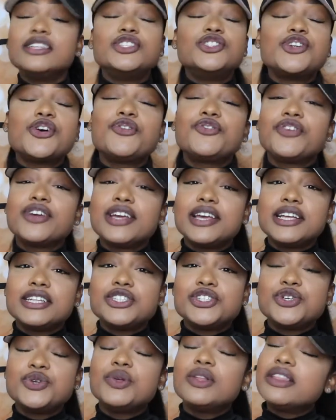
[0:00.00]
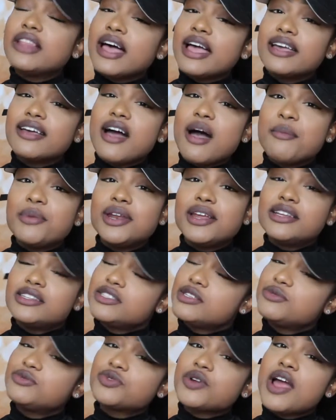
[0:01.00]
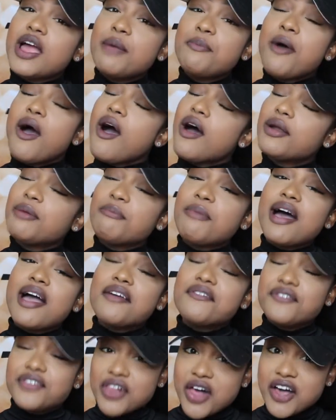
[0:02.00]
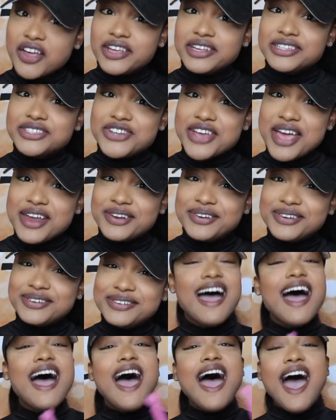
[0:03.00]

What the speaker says: don't forget to like, comment, and subscribe on my vlogging channel.